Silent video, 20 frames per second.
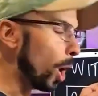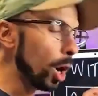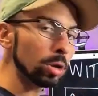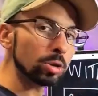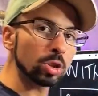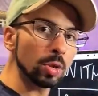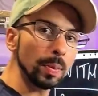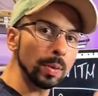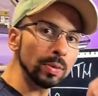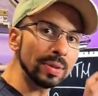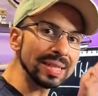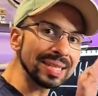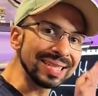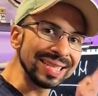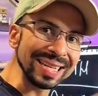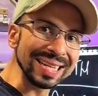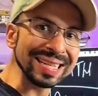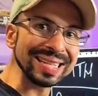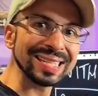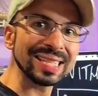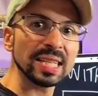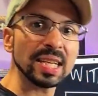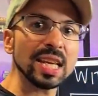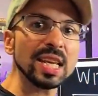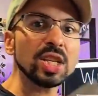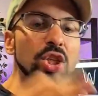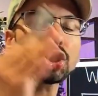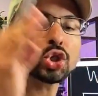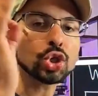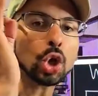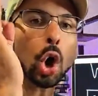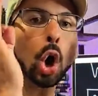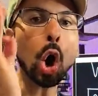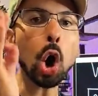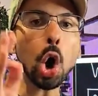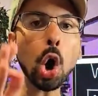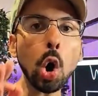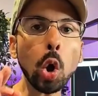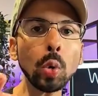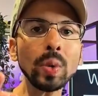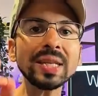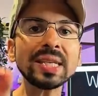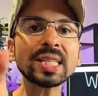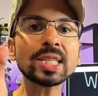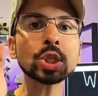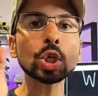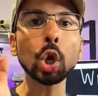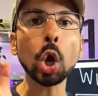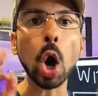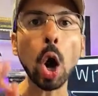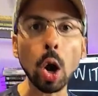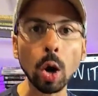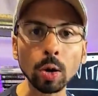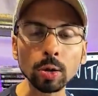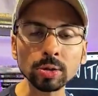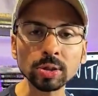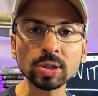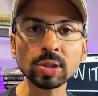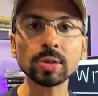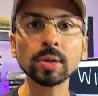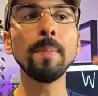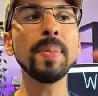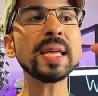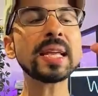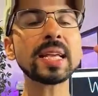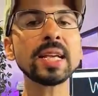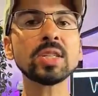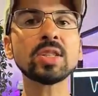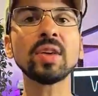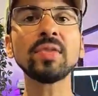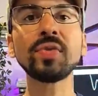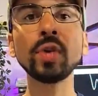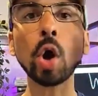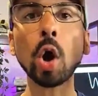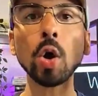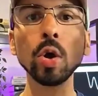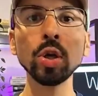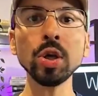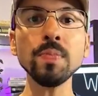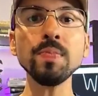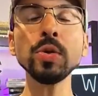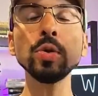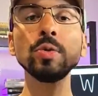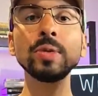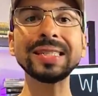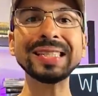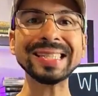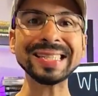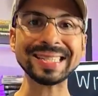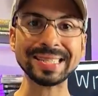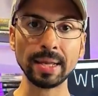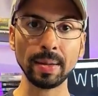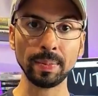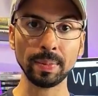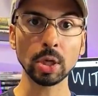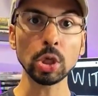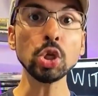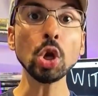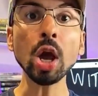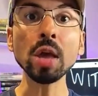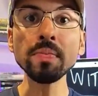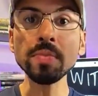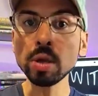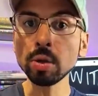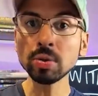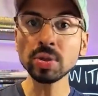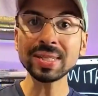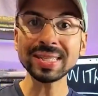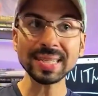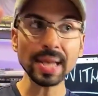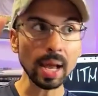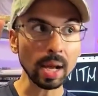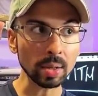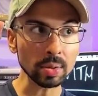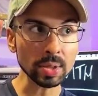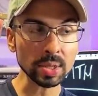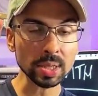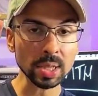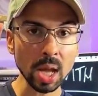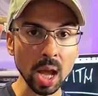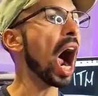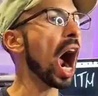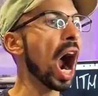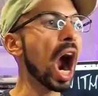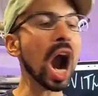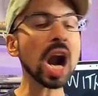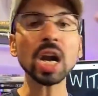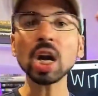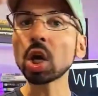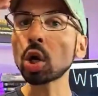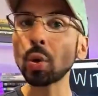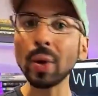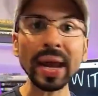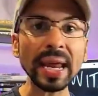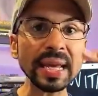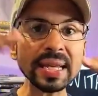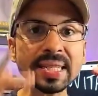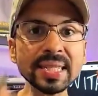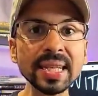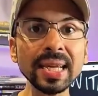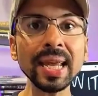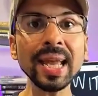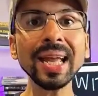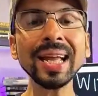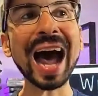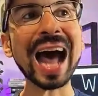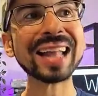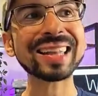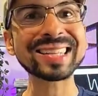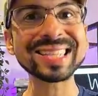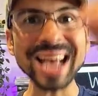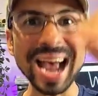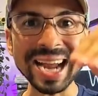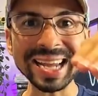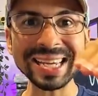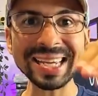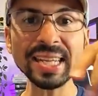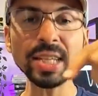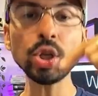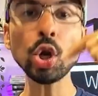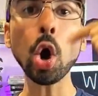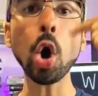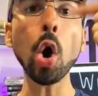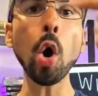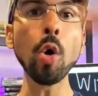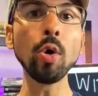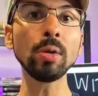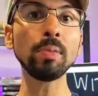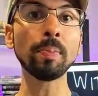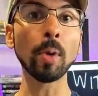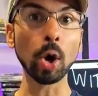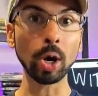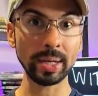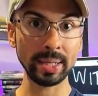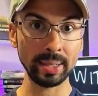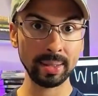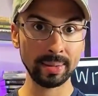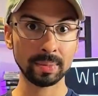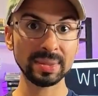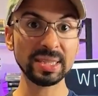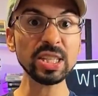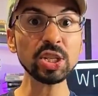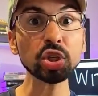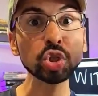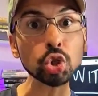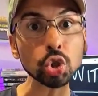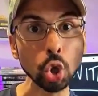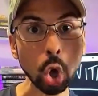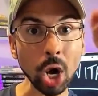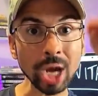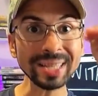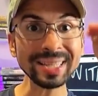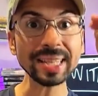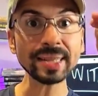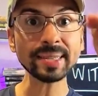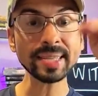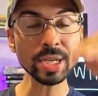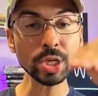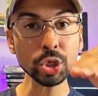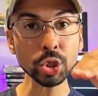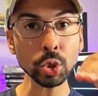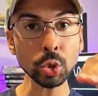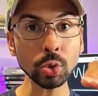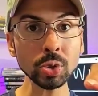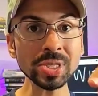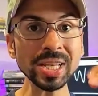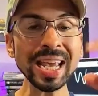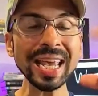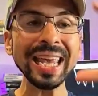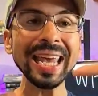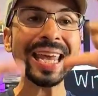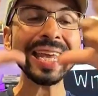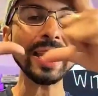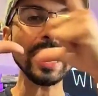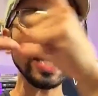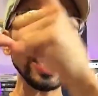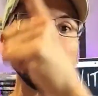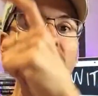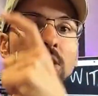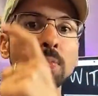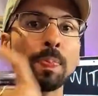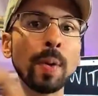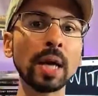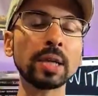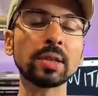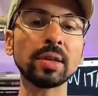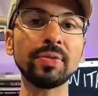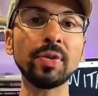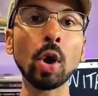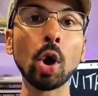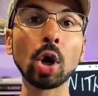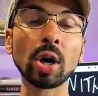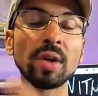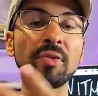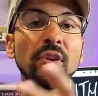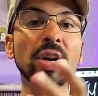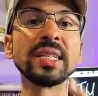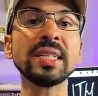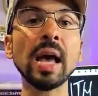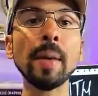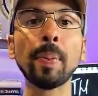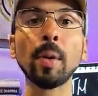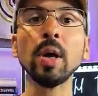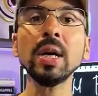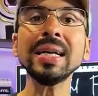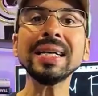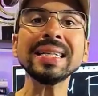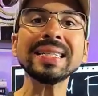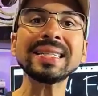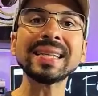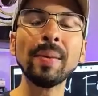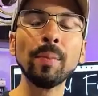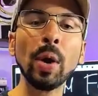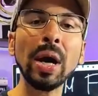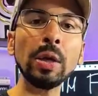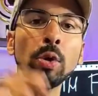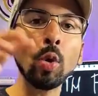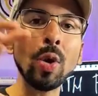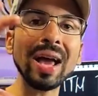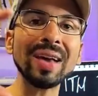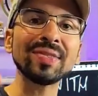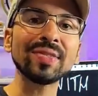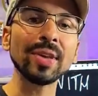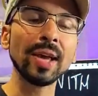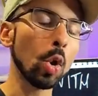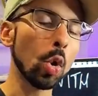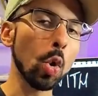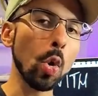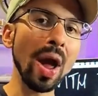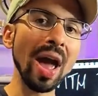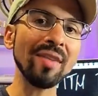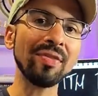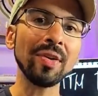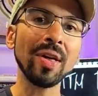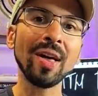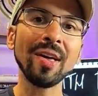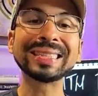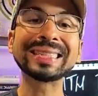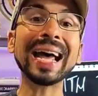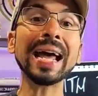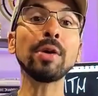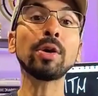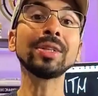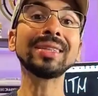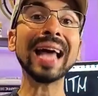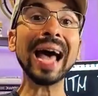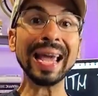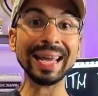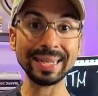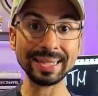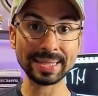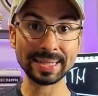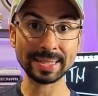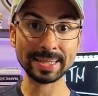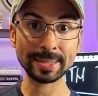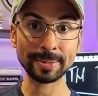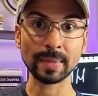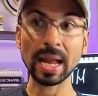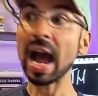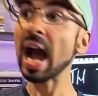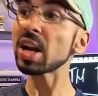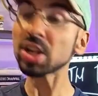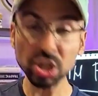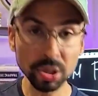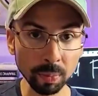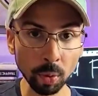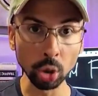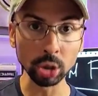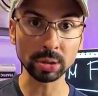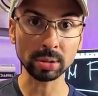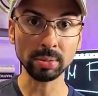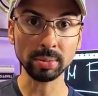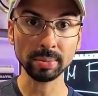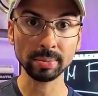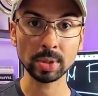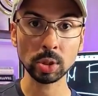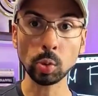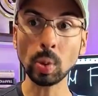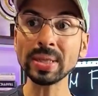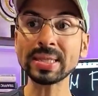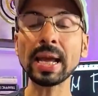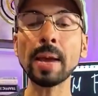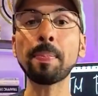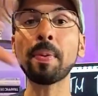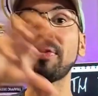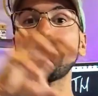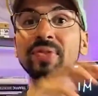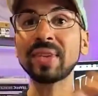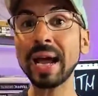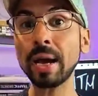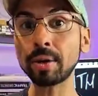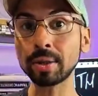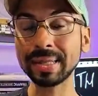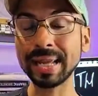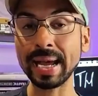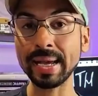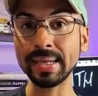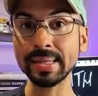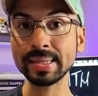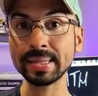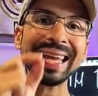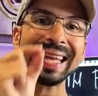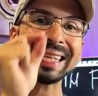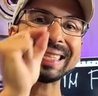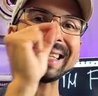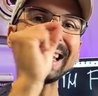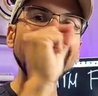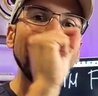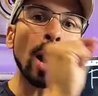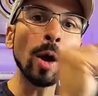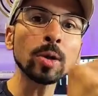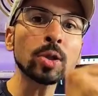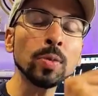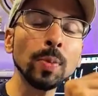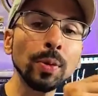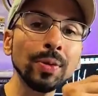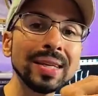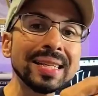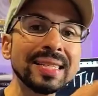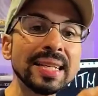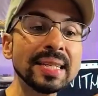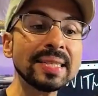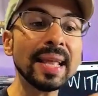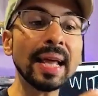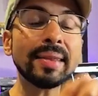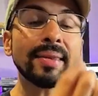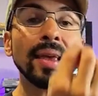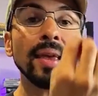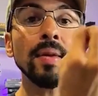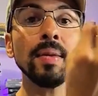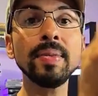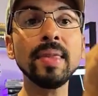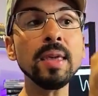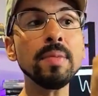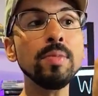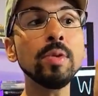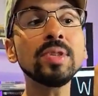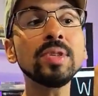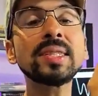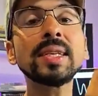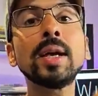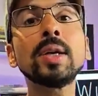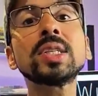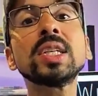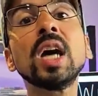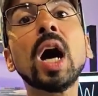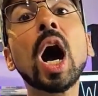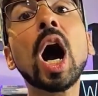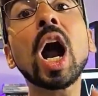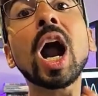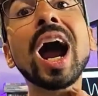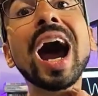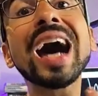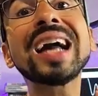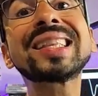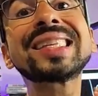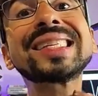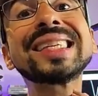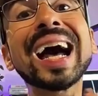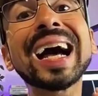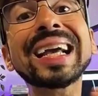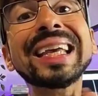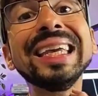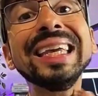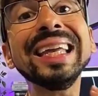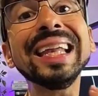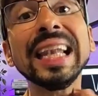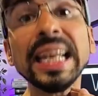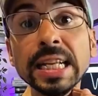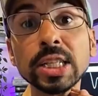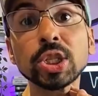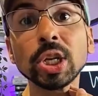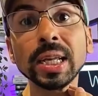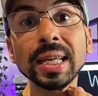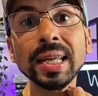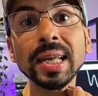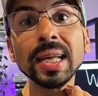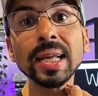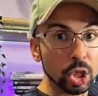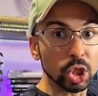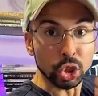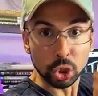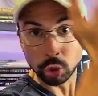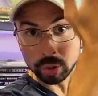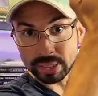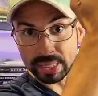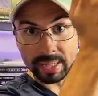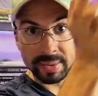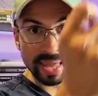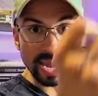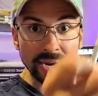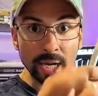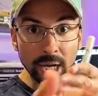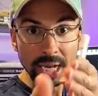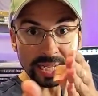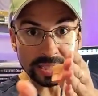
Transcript: Autoimmune disease is always caused because of your immune system. Your immune cells are crazy attacking your own body, destroying the tissues in each part of your organ. For example, someone who have thyroiditis, Hashimoto is one type of thyroiditis. It's an autoimmune disease that the immune cells are attacking, literally shooting. They are